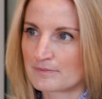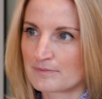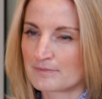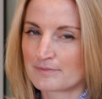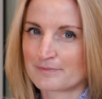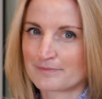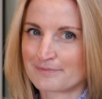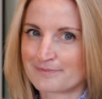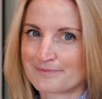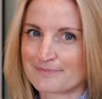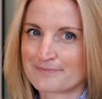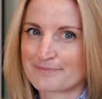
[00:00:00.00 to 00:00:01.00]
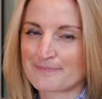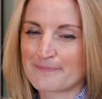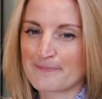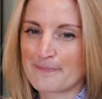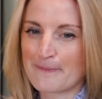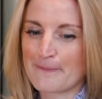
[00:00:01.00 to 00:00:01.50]

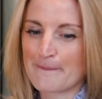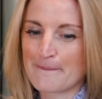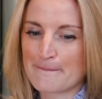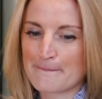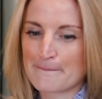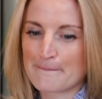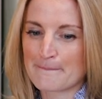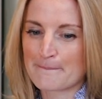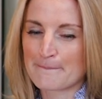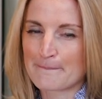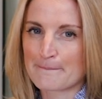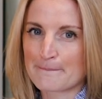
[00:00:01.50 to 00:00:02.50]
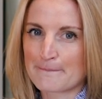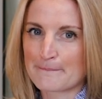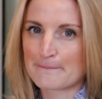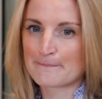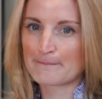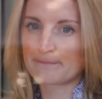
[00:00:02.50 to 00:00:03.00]

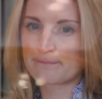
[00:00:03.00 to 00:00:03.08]
(not speaking)